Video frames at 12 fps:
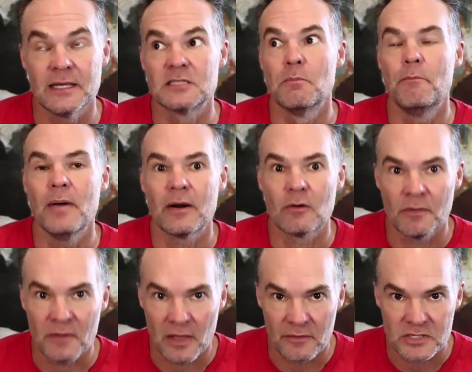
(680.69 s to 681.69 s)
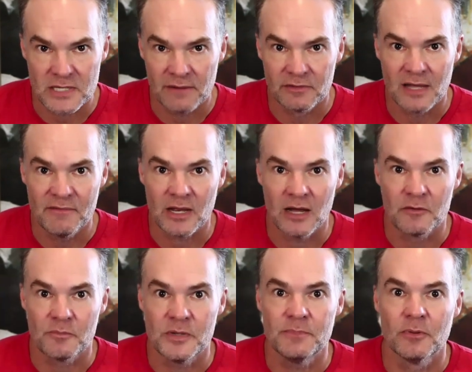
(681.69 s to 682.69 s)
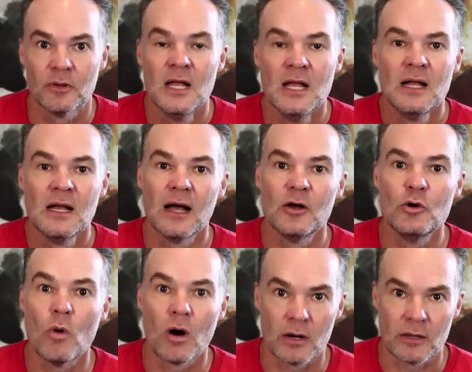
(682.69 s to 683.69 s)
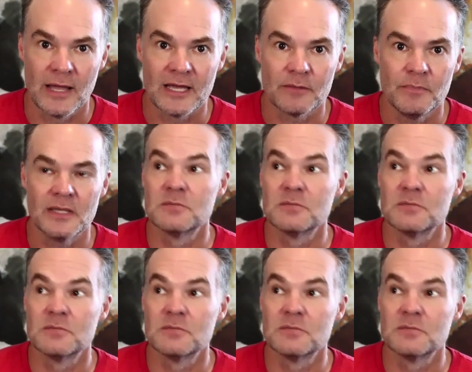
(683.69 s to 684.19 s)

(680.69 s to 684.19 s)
It's better on the other side of loving other people who aren't like me.